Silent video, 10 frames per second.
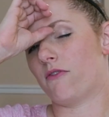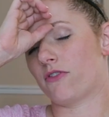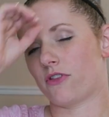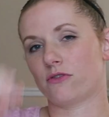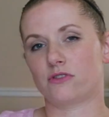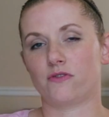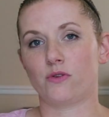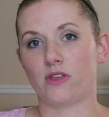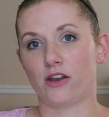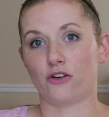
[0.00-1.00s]
For those of
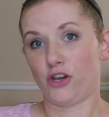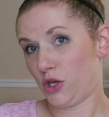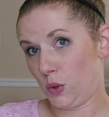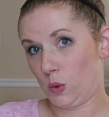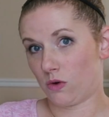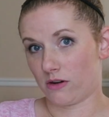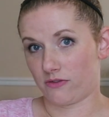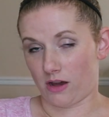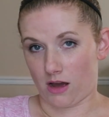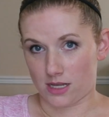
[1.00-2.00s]
you that are new or
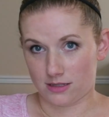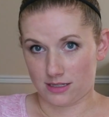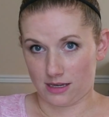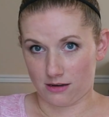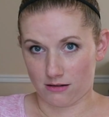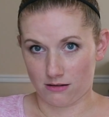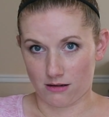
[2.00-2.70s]
have not seen